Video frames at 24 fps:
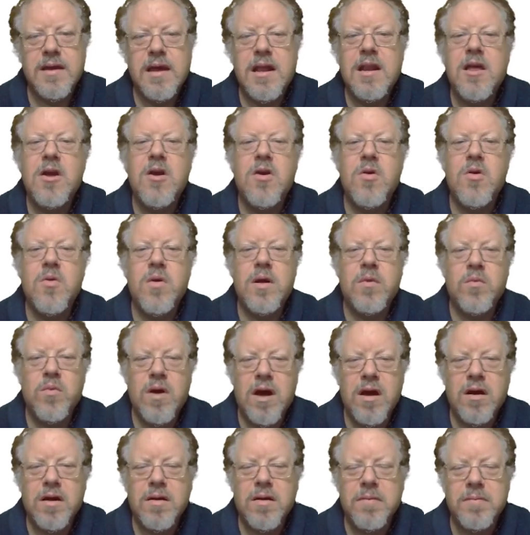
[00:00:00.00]
Hello and
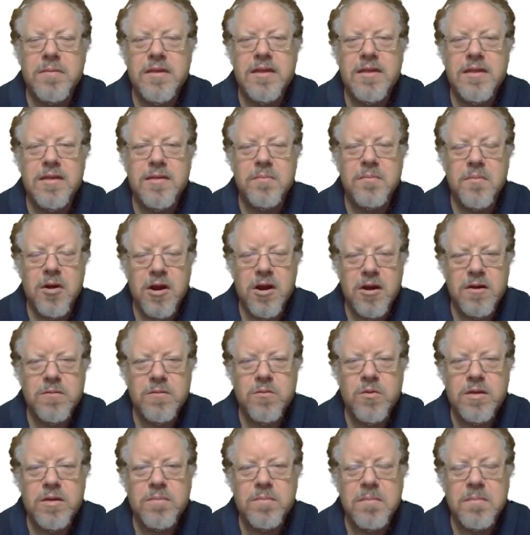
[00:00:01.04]
welcome. This is
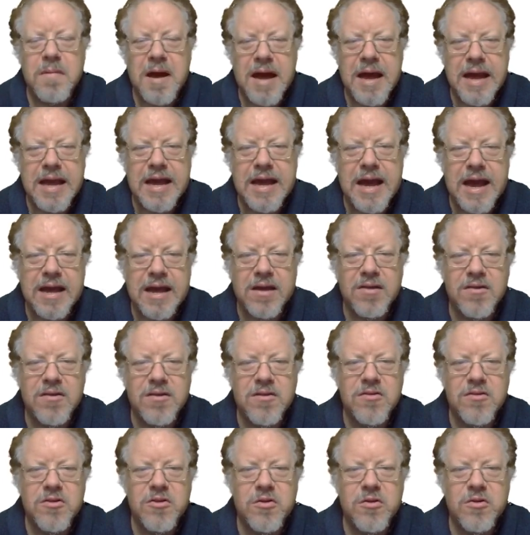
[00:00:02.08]
Martin with My
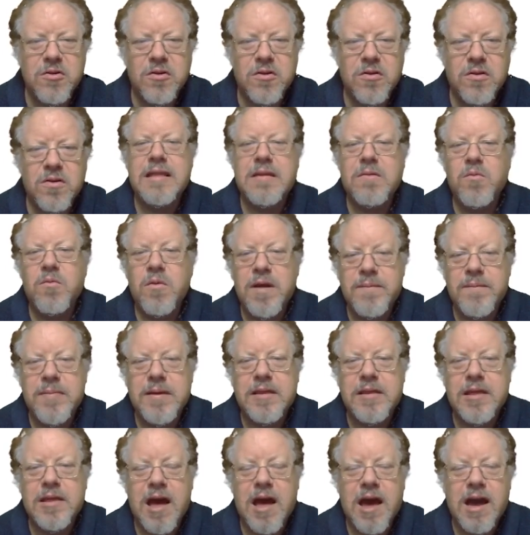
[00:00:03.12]
IELTS Tutor. We've
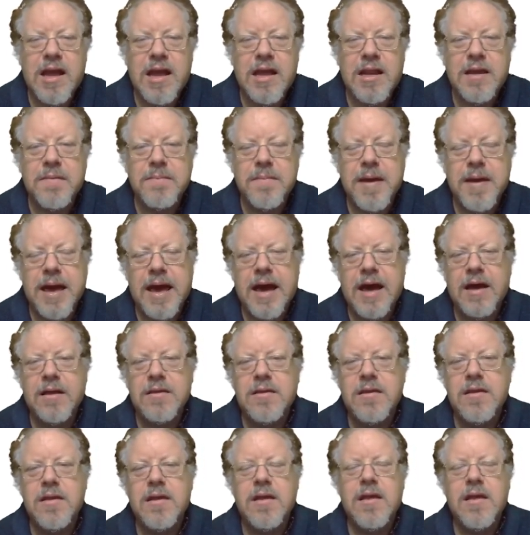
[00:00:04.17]
been talking
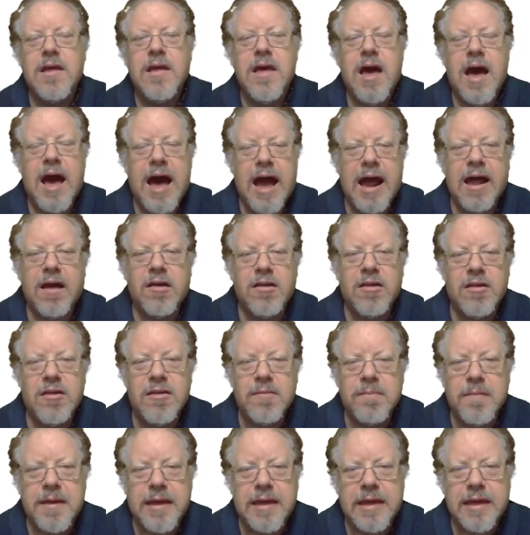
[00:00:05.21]
about IELTS
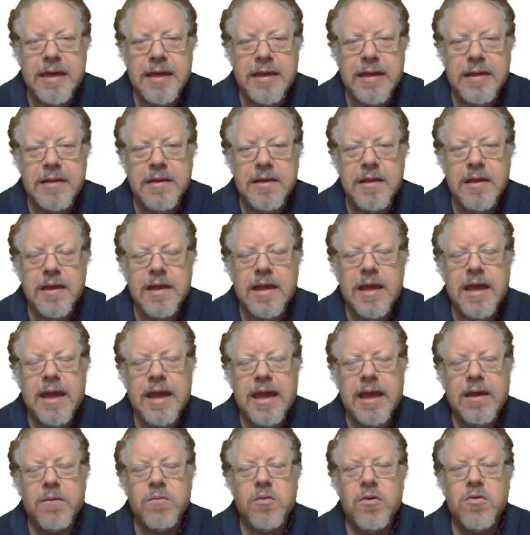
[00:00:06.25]
speaking,
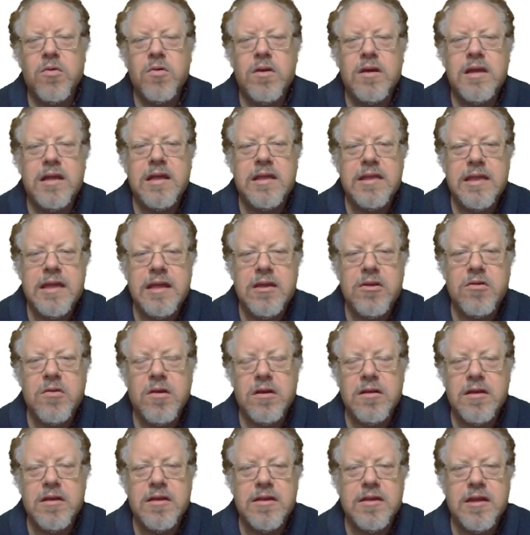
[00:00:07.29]
and we're going to continue
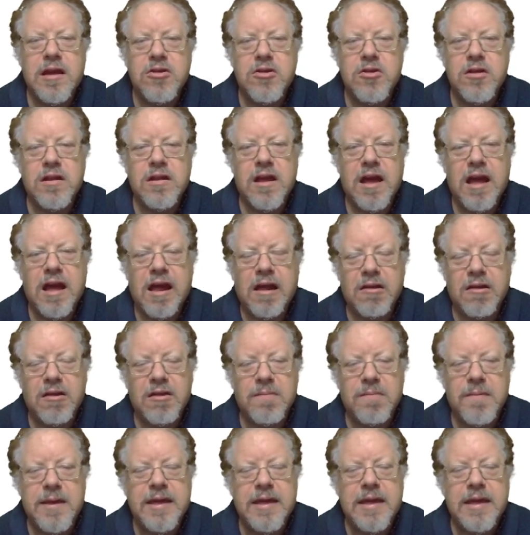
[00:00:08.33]
our discussion on IELTS
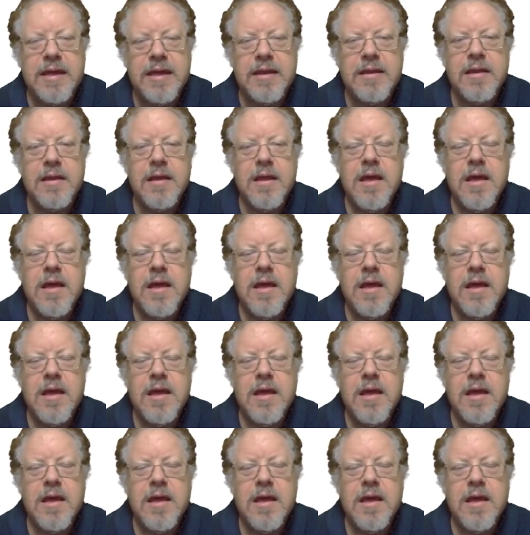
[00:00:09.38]
speaking,